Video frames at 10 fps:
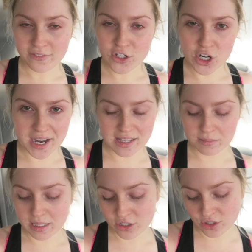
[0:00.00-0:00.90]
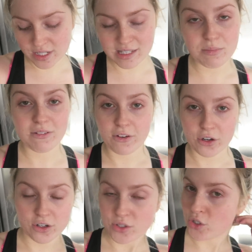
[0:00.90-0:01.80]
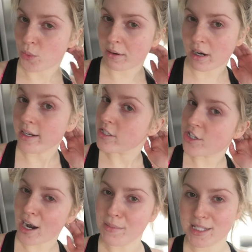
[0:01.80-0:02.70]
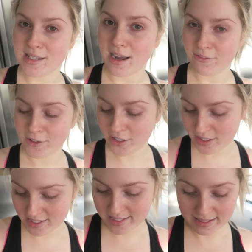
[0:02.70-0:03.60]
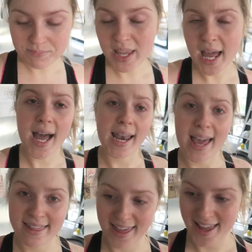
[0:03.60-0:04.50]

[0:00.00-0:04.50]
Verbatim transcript: And if you try them, make sure you send me photos on Twitter and Instagram and stuff because I like